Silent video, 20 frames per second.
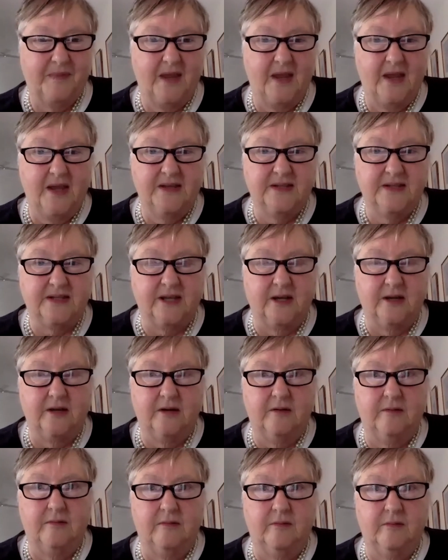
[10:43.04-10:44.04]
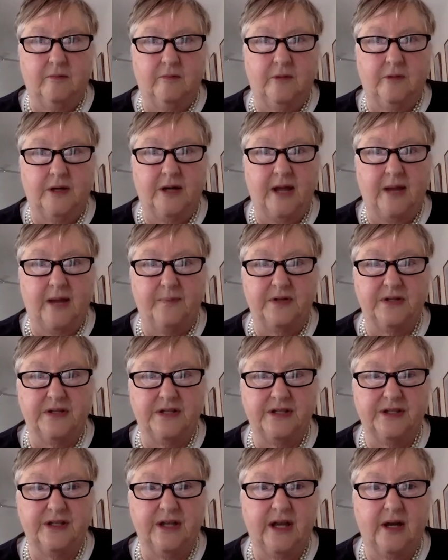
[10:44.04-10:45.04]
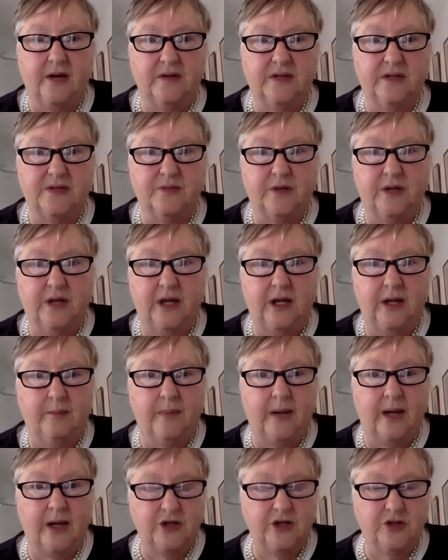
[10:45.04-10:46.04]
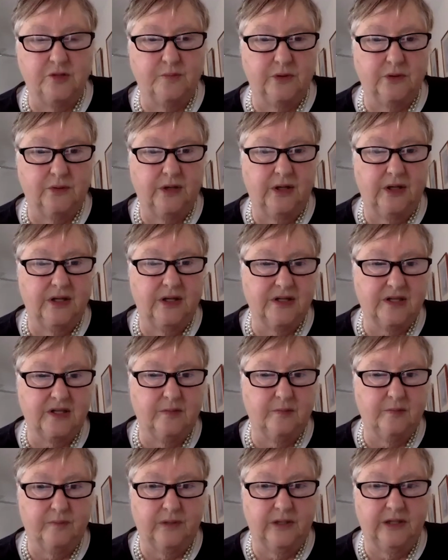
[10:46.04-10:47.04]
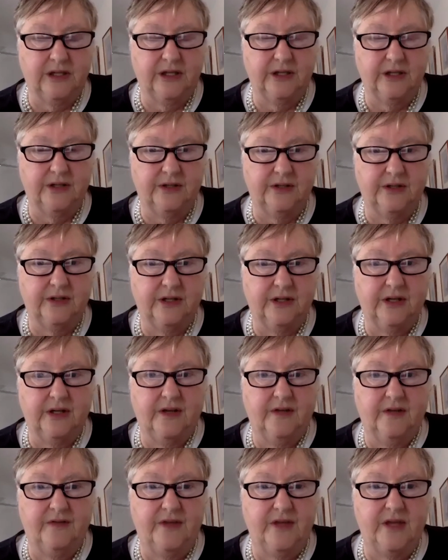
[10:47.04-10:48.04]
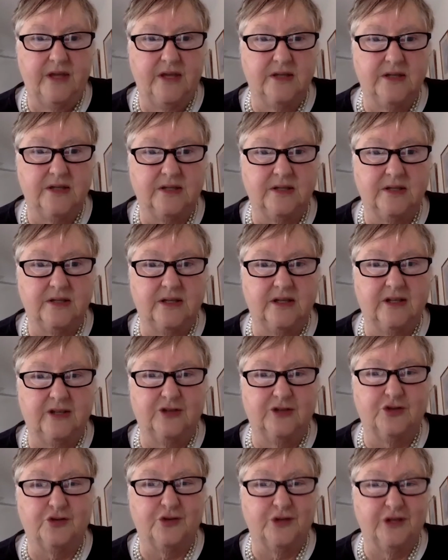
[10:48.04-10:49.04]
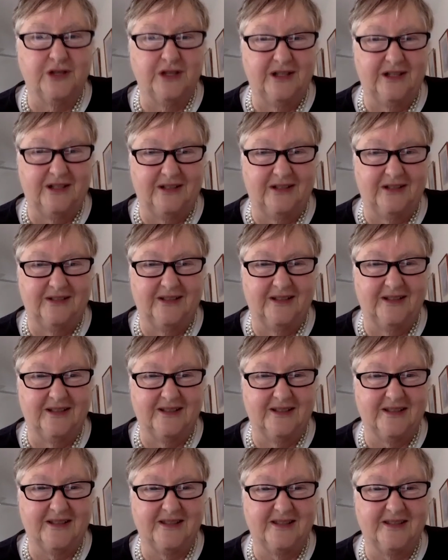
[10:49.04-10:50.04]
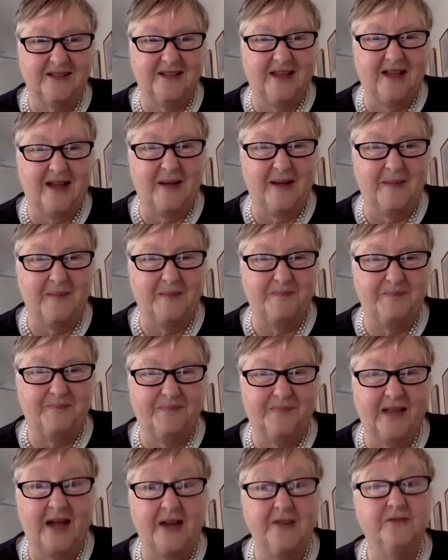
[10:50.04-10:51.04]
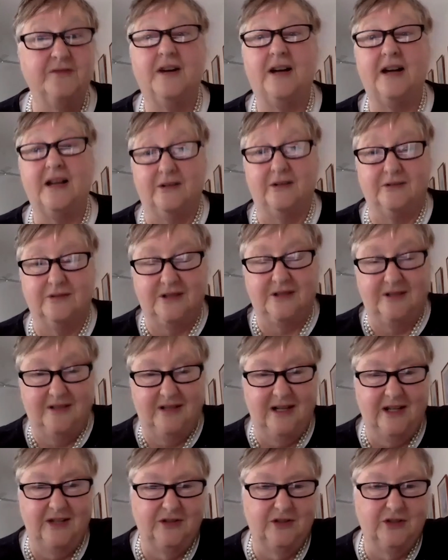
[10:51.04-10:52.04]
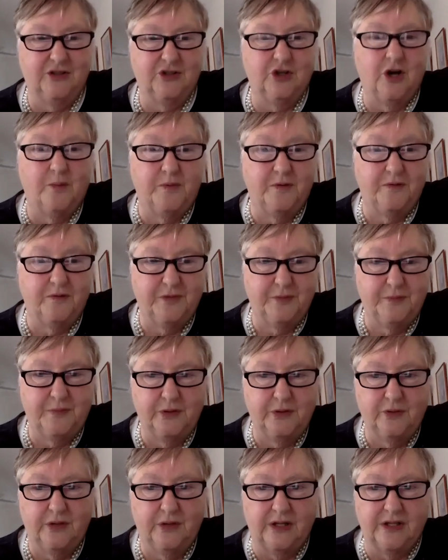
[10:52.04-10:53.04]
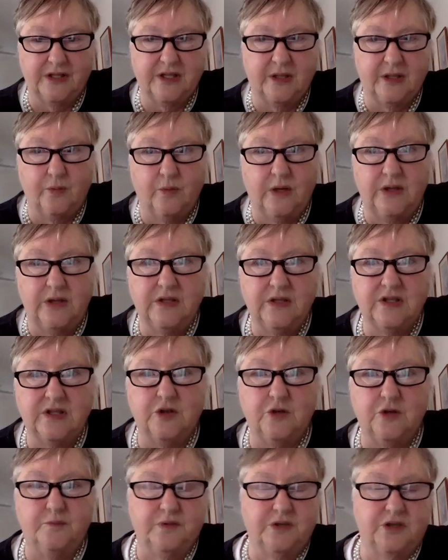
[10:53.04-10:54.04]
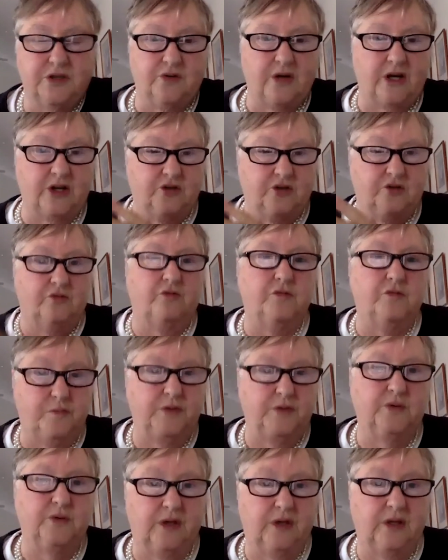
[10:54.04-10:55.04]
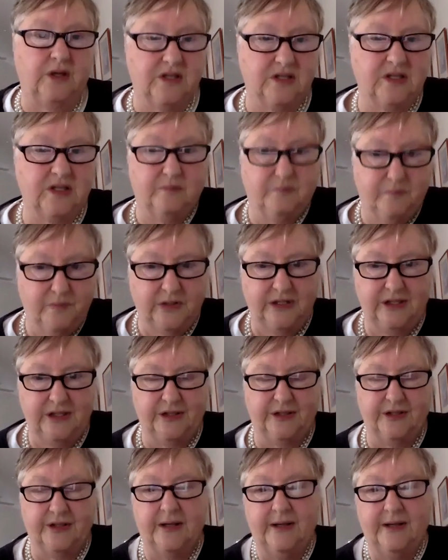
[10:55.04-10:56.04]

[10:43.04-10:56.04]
So what happens now is when any major building is completed, there's a tree that's unveiled at the top of the building. So when the superstructure of the building is completed,